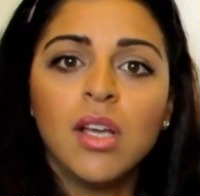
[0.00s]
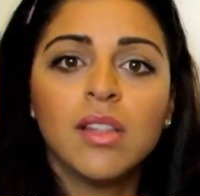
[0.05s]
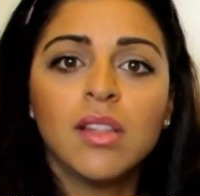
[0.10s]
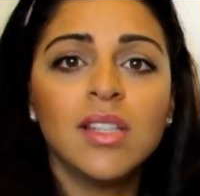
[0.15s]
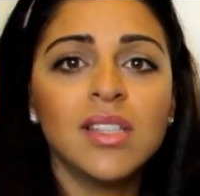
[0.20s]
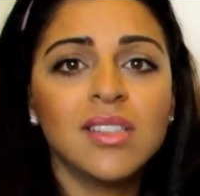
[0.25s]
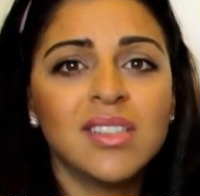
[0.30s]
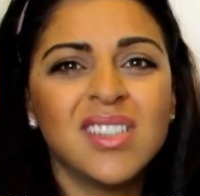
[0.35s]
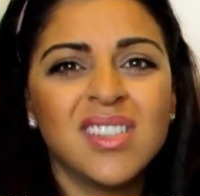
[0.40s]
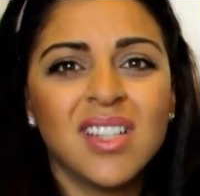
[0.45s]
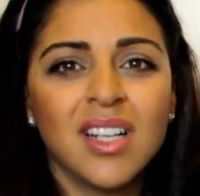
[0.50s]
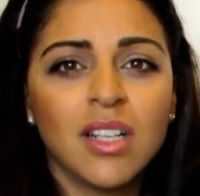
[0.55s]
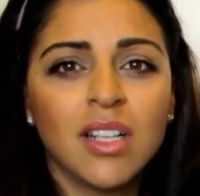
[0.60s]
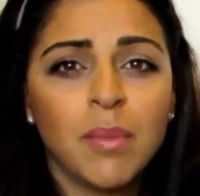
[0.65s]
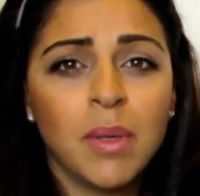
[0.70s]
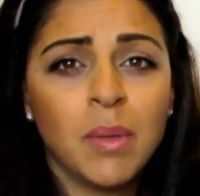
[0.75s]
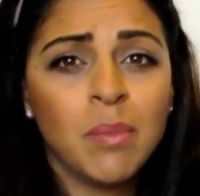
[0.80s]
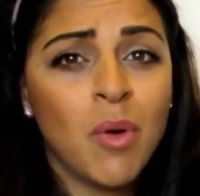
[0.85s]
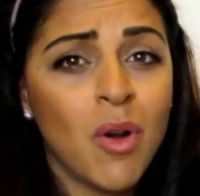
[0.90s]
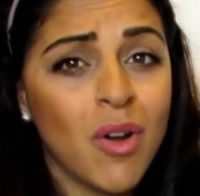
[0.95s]
This is a little
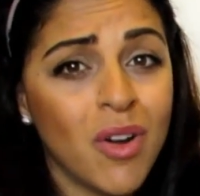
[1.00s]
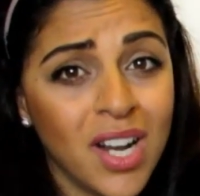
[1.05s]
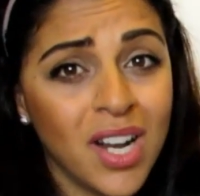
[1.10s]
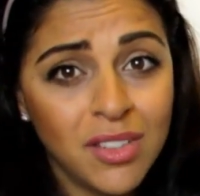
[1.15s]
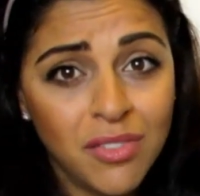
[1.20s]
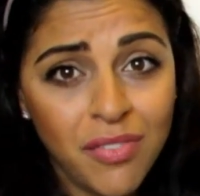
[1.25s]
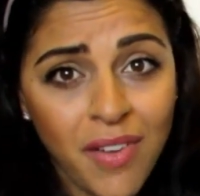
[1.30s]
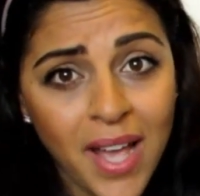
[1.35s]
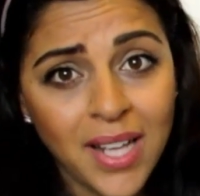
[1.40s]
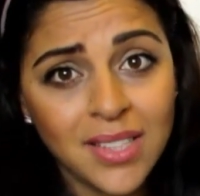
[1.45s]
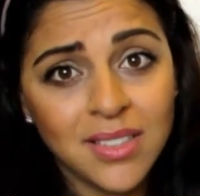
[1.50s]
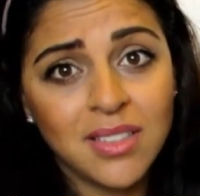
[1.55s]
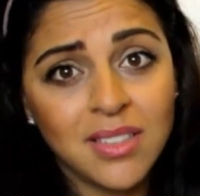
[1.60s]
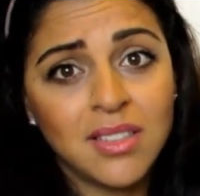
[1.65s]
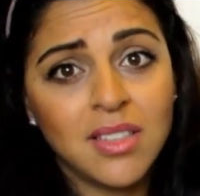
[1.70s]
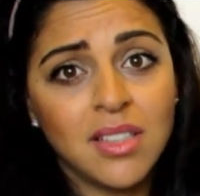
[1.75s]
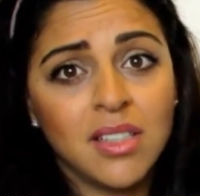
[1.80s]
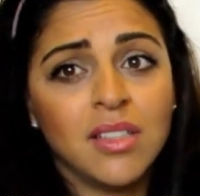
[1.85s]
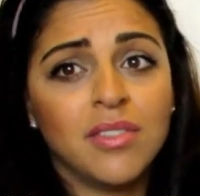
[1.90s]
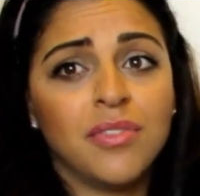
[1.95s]
bit more advanced.
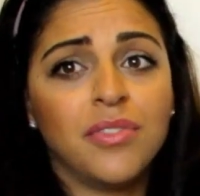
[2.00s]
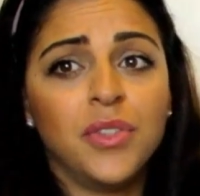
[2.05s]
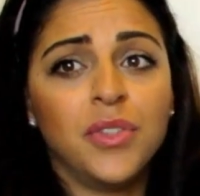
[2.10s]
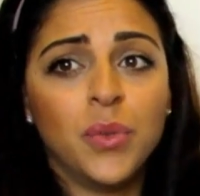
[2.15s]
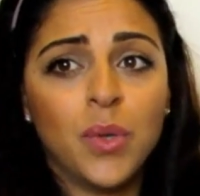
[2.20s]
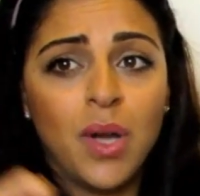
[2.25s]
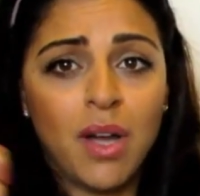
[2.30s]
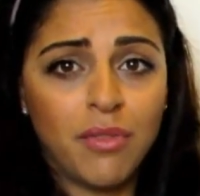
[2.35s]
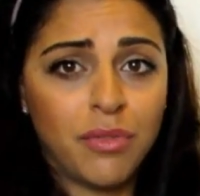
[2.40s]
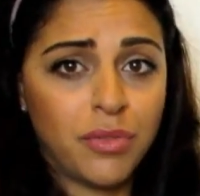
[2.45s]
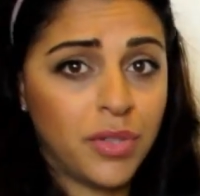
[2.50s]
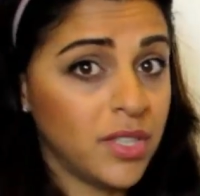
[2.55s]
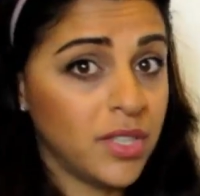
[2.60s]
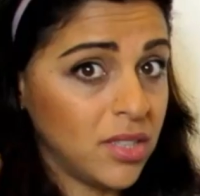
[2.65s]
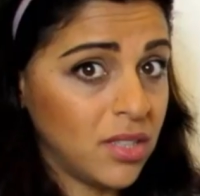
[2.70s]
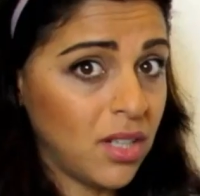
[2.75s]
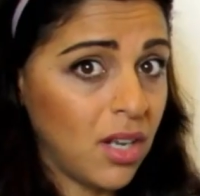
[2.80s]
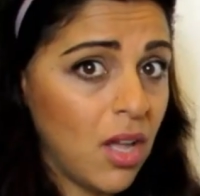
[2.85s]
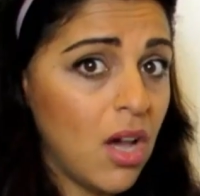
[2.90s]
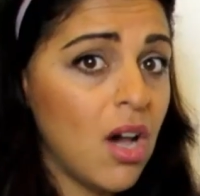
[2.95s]
If you have
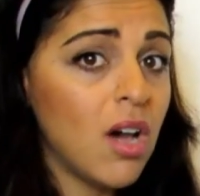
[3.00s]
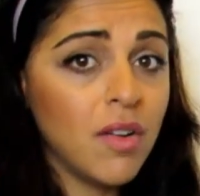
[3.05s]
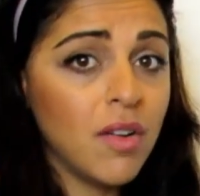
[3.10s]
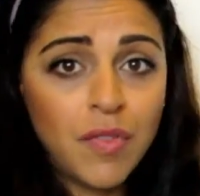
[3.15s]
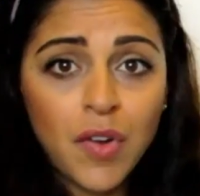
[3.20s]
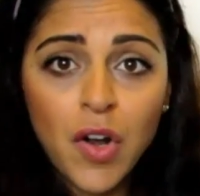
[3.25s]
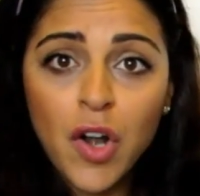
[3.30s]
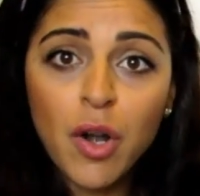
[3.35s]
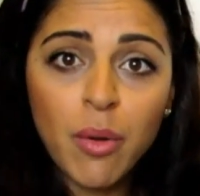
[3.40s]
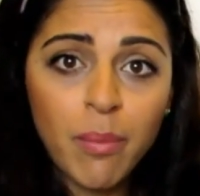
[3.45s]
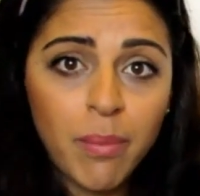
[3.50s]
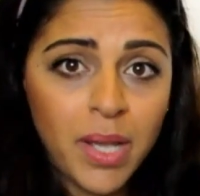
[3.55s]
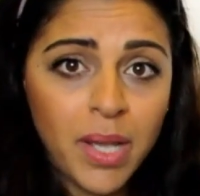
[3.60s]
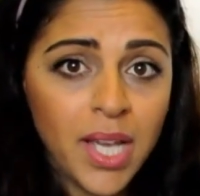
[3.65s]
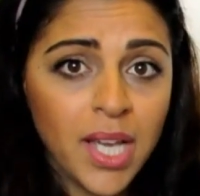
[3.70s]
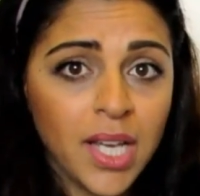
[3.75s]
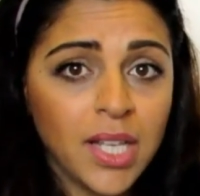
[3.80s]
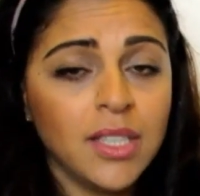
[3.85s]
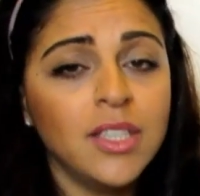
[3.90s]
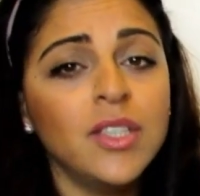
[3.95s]
written a lot of
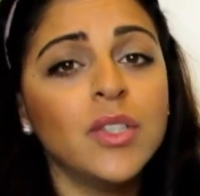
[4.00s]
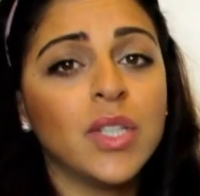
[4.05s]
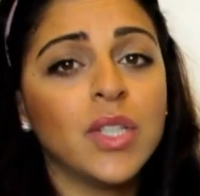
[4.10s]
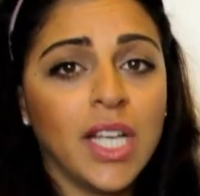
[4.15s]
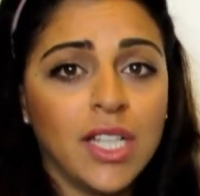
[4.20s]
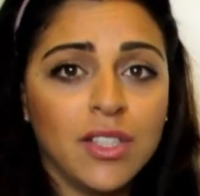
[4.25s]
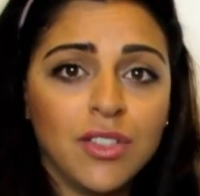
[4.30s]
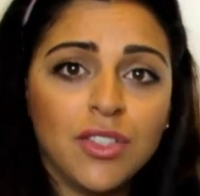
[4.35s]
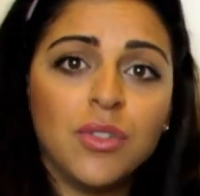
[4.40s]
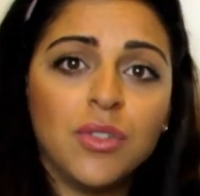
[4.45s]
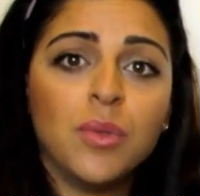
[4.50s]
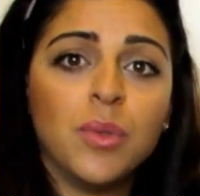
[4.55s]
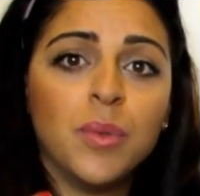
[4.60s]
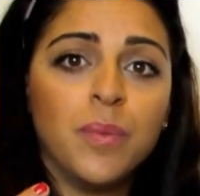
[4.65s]
Arabic, you get